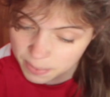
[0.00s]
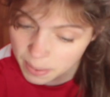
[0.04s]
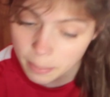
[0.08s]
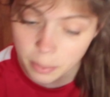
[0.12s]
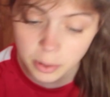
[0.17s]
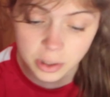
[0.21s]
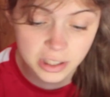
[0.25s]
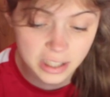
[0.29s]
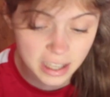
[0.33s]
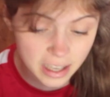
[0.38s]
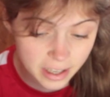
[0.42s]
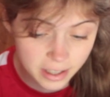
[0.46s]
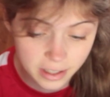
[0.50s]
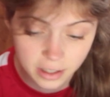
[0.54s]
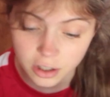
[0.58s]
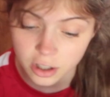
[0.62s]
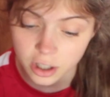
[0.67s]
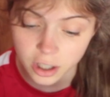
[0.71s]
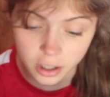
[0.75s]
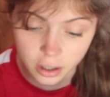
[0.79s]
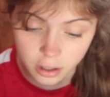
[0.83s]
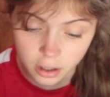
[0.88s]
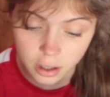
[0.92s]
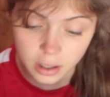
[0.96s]
people say
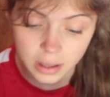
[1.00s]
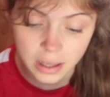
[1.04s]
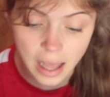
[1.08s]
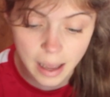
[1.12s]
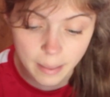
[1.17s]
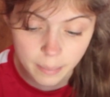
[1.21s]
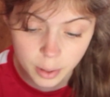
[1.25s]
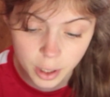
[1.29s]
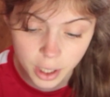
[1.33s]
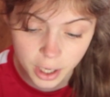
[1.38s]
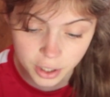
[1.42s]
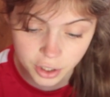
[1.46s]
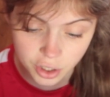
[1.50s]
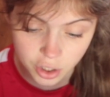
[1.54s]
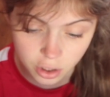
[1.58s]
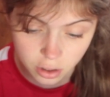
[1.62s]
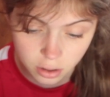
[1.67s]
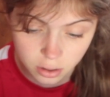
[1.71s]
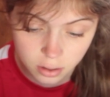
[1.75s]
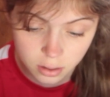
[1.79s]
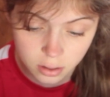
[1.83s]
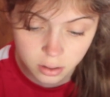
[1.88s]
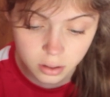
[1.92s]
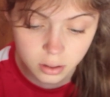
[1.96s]
during collab
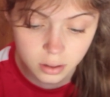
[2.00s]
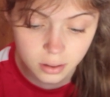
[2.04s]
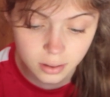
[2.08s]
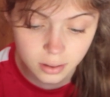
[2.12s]
auditions.